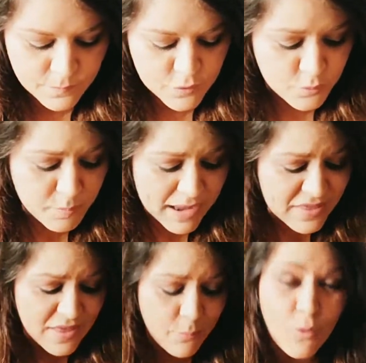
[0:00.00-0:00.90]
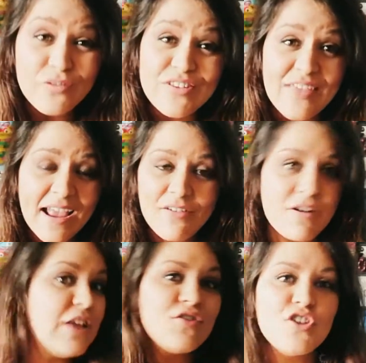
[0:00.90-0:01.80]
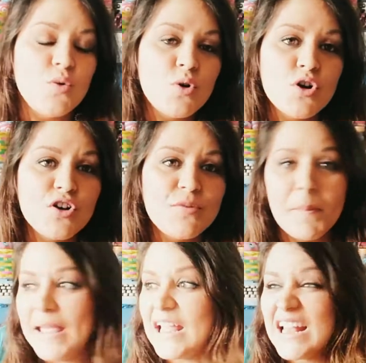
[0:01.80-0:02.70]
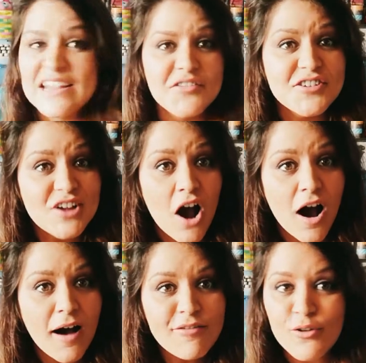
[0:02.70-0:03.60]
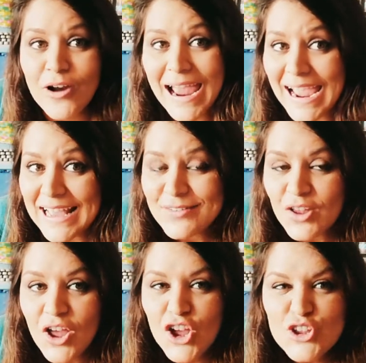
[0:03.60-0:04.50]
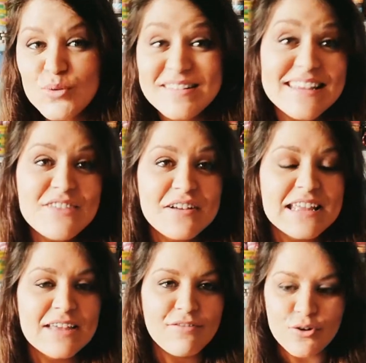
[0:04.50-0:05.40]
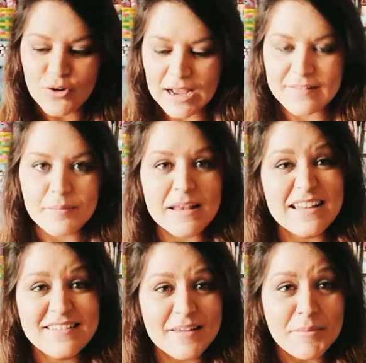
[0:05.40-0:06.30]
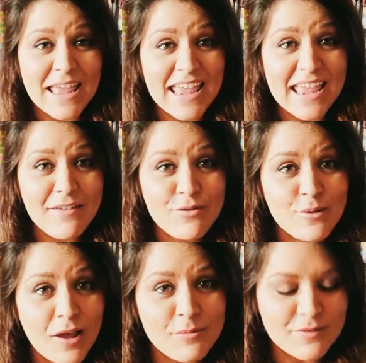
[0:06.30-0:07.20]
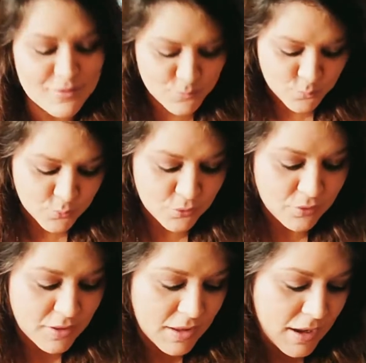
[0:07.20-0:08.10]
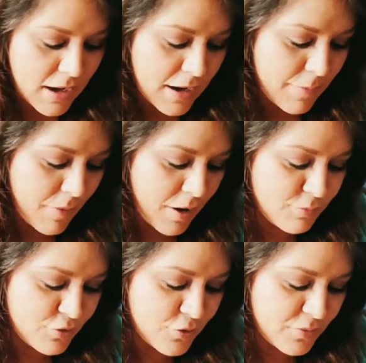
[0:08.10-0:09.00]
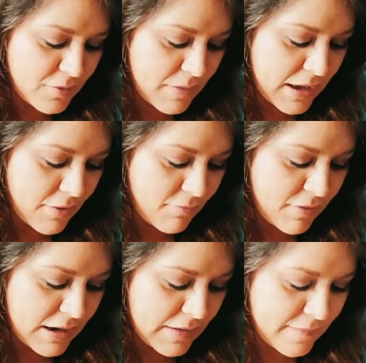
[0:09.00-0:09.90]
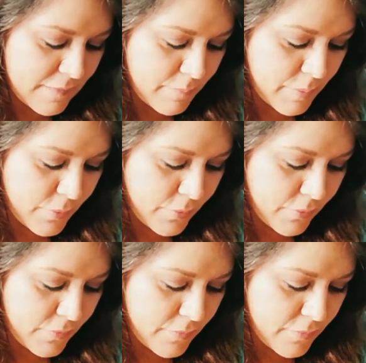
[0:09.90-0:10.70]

You may then want to decorate, so you could make a little scarf or a hat. You could even give your caterpillar some hair if you like, with some wool. I'm just going to make a really simple